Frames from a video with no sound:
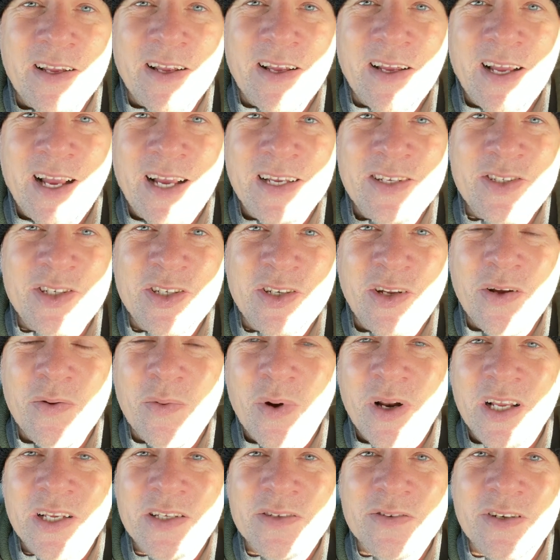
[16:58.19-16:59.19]
As you do when
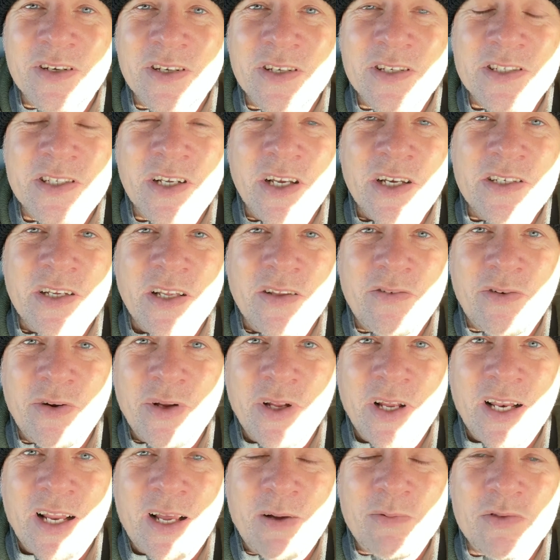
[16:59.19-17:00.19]
you're sort of searching through your
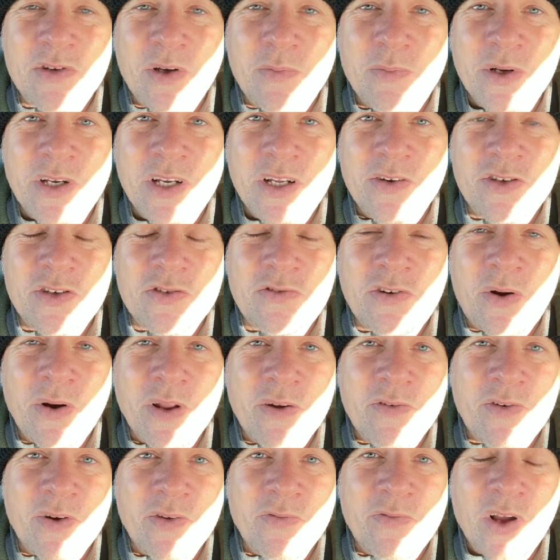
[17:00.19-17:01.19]
laptop and you're scrolling
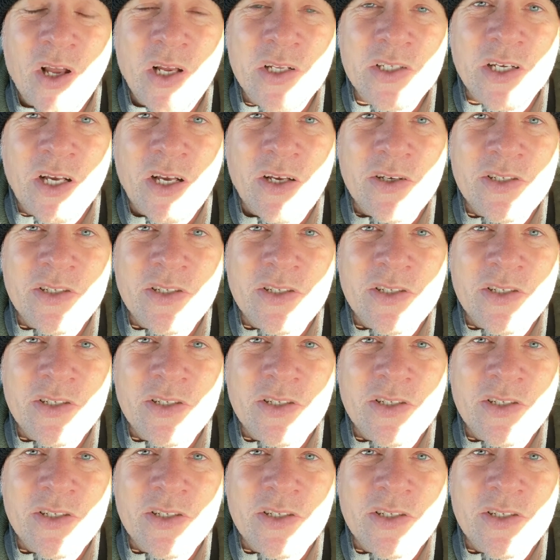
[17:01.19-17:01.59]
through photos,